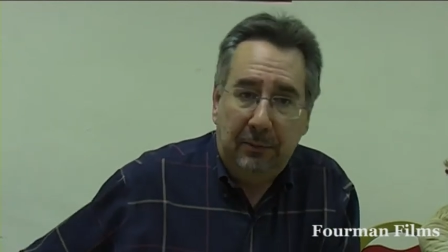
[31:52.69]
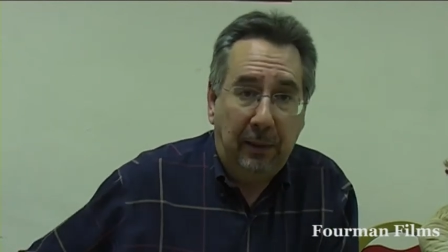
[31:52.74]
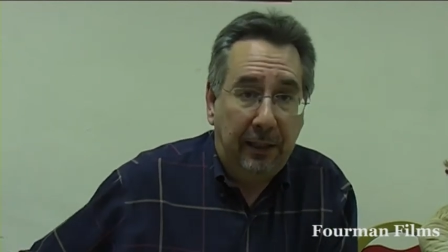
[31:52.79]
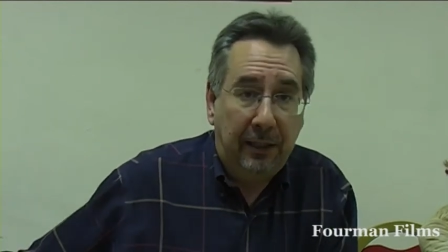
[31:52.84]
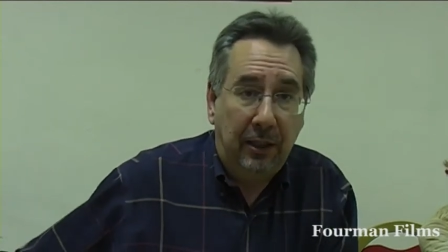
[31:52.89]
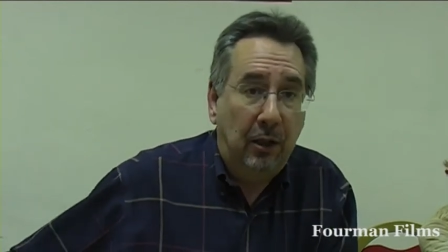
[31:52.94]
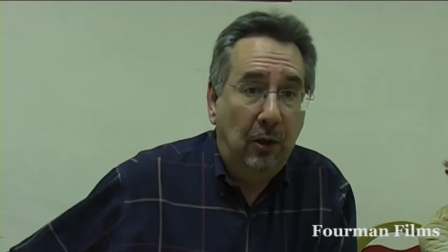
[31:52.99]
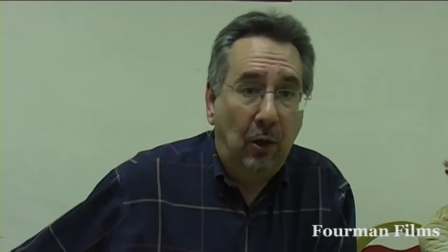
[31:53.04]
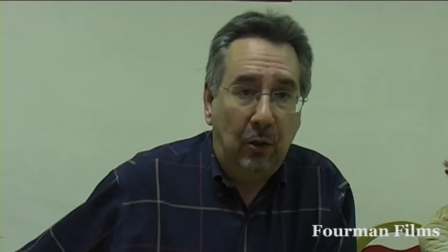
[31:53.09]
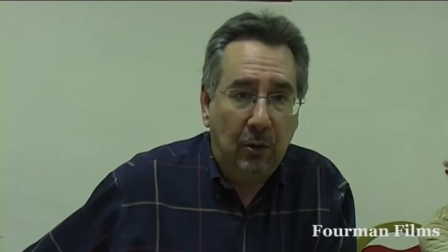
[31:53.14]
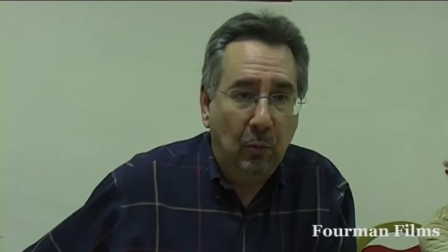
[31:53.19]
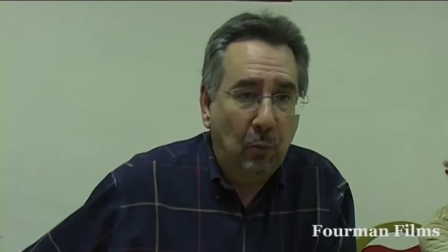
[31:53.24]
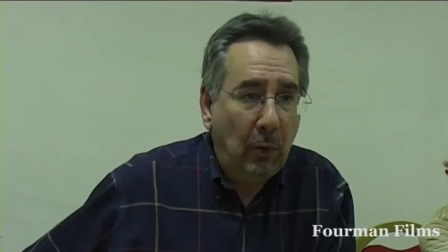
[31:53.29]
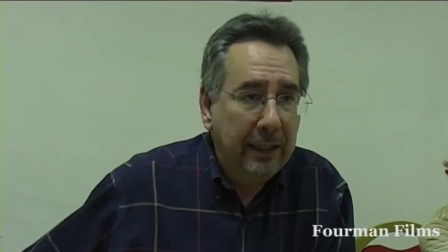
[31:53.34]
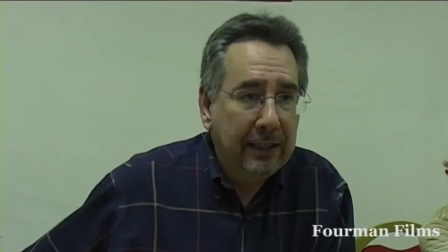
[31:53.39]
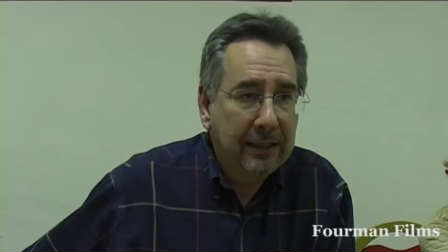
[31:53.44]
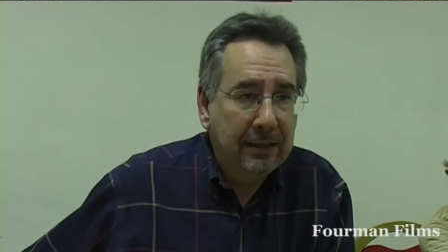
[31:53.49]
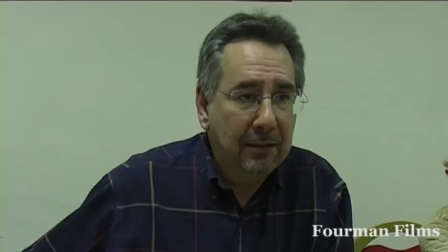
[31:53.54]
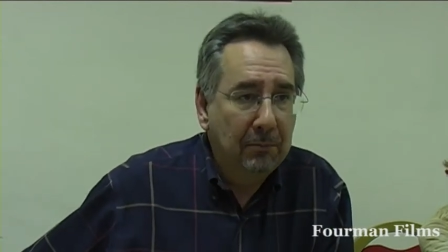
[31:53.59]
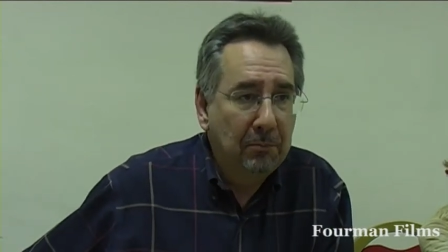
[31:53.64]
Better not to
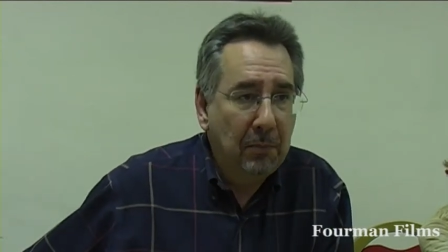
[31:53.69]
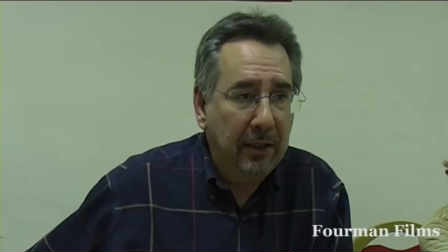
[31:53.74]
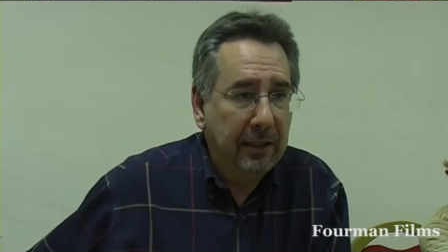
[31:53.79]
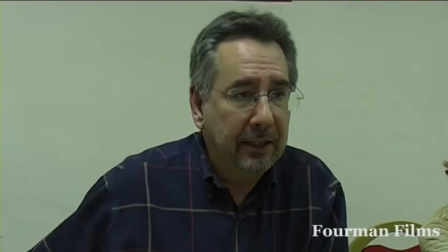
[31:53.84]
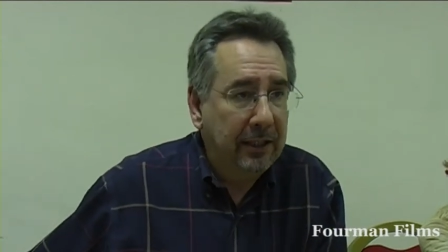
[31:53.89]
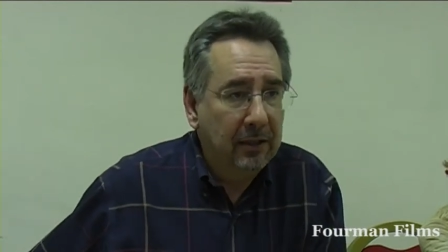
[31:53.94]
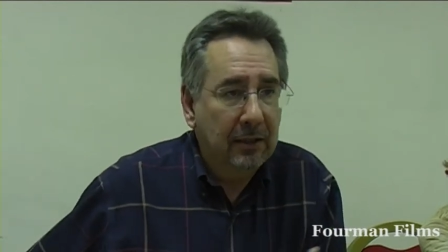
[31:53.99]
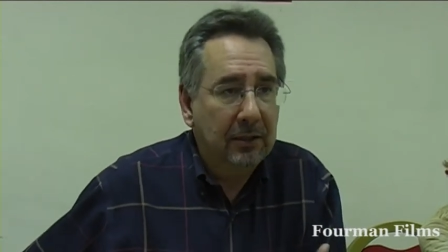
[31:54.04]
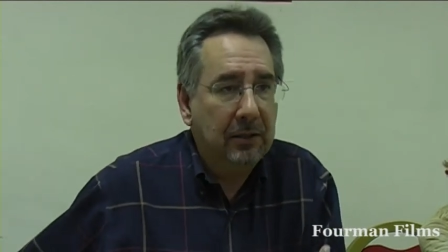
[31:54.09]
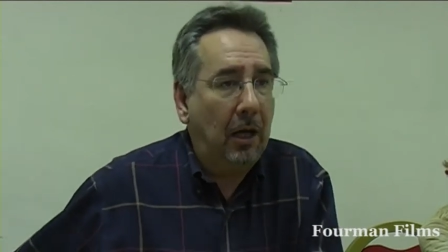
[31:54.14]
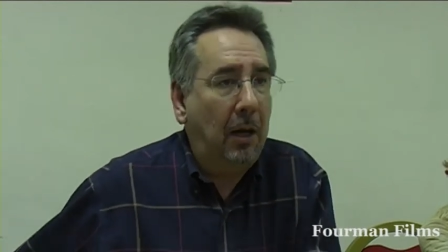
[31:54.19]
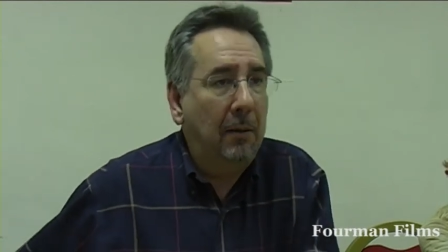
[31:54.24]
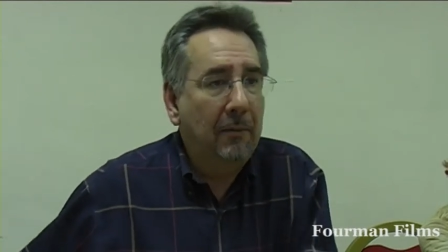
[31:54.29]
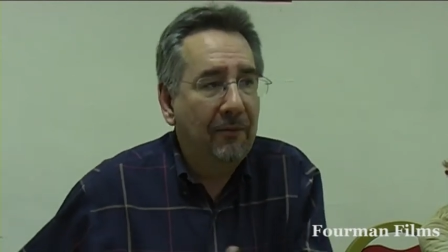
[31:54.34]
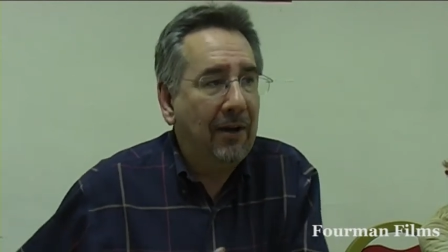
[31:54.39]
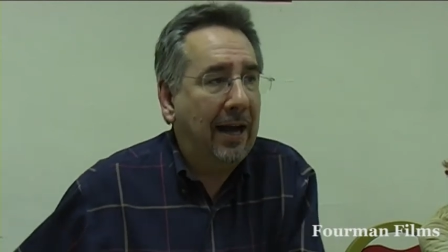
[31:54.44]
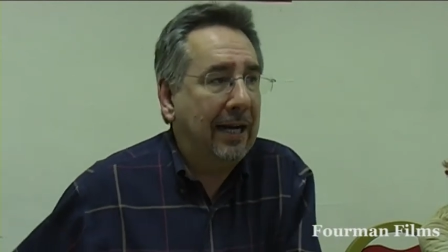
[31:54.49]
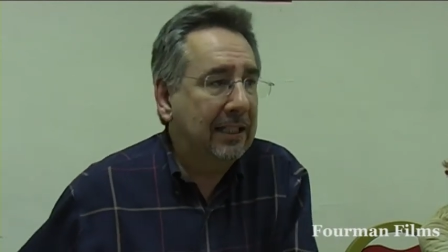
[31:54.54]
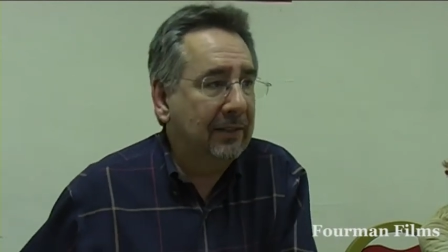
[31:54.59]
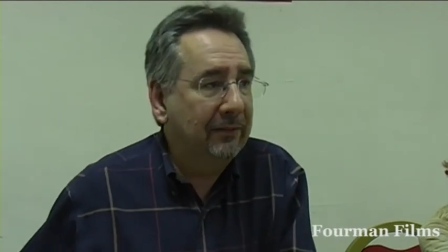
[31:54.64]
waste the money and the time
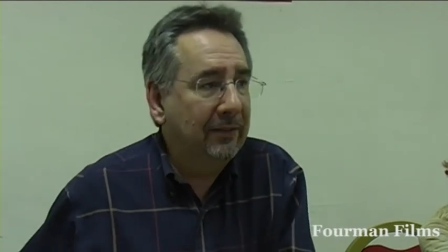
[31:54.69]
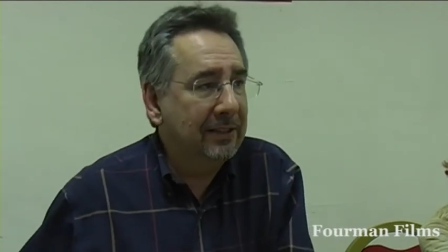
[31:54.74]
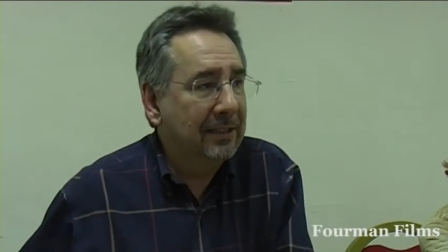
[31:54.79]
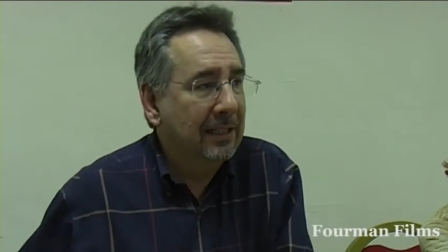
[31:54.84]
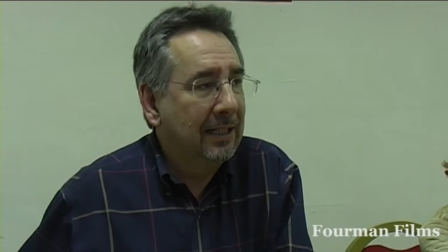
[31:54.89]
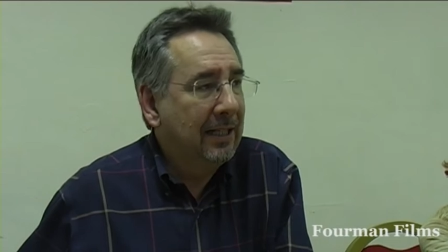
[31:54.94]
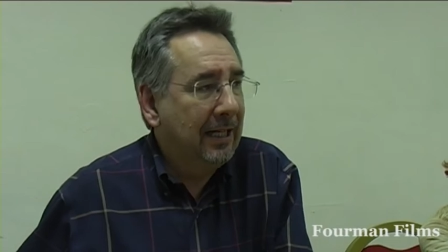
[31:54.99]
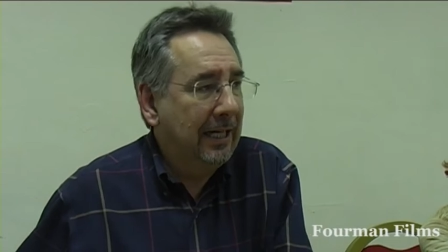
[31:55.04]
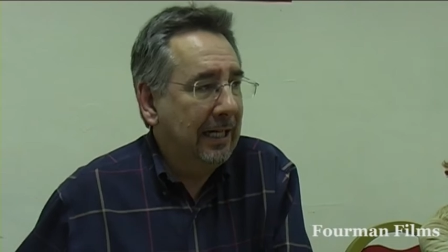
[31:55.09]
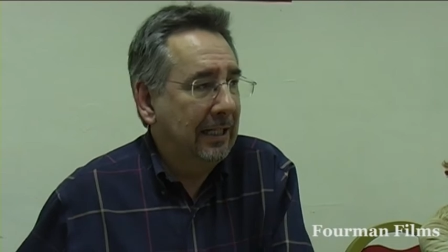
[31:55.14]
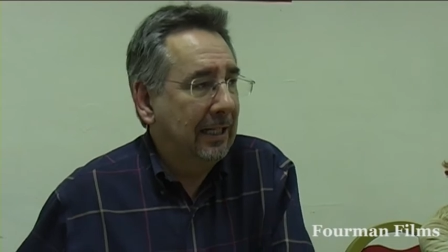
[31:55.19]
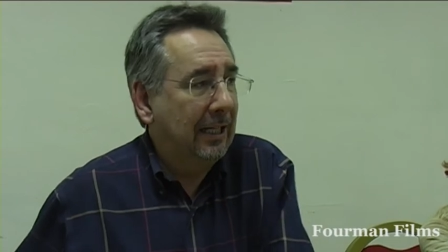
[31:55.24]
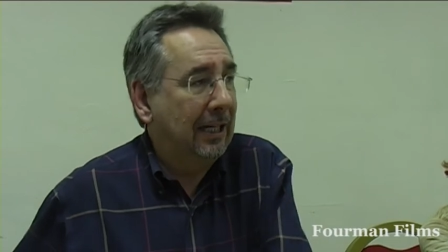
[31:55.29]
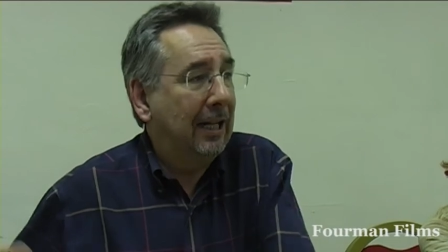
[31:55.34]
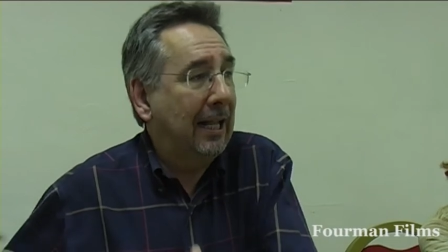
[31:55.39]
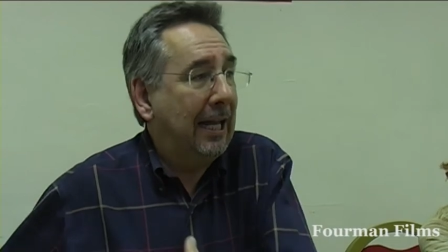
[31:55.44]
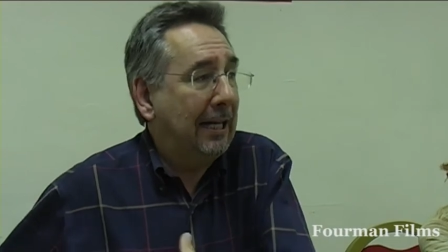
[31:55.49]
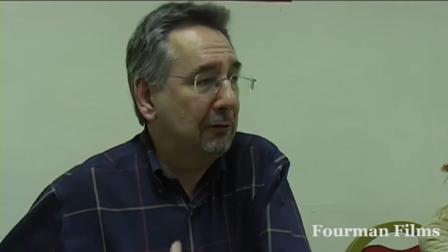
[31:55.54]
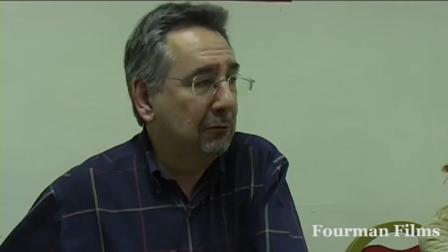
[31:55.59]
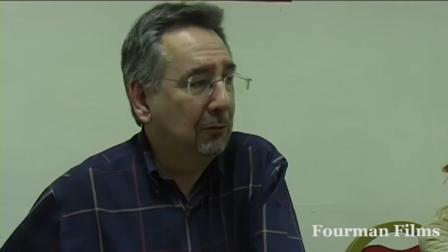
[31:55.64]
of activists in an
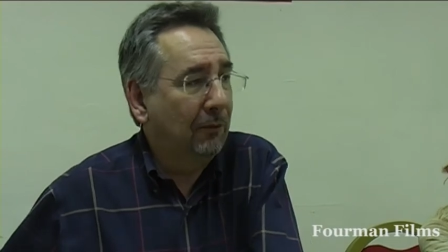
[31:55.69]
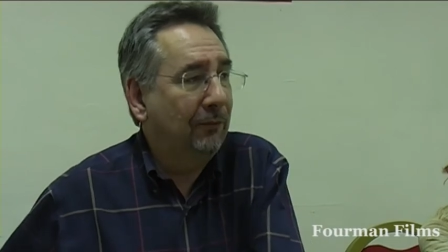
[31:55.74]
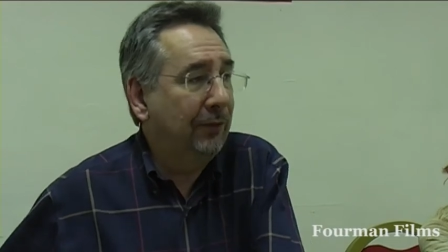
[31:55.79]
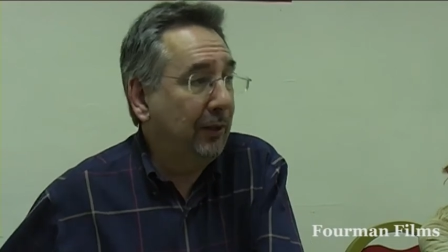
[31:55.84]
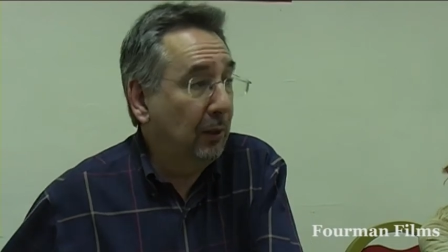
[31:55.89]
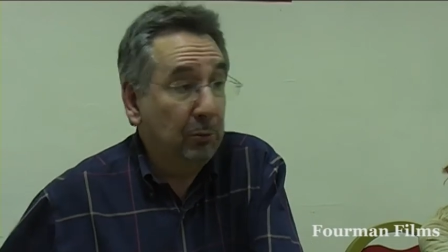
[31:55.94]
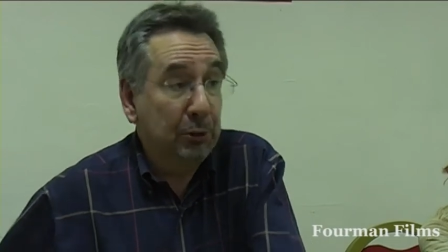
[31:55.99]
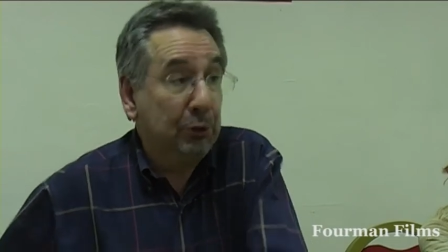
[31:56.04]
electoral field,